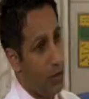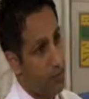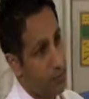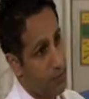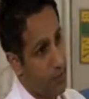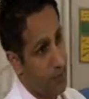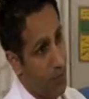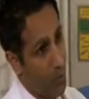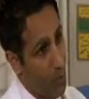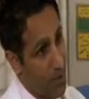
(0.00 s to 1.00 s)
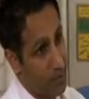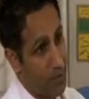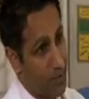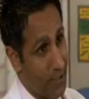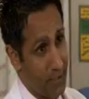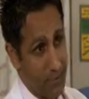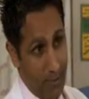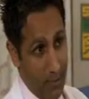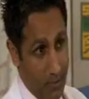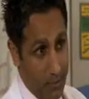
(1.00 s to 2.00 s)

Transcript: Obviously, there are ways we can ascertain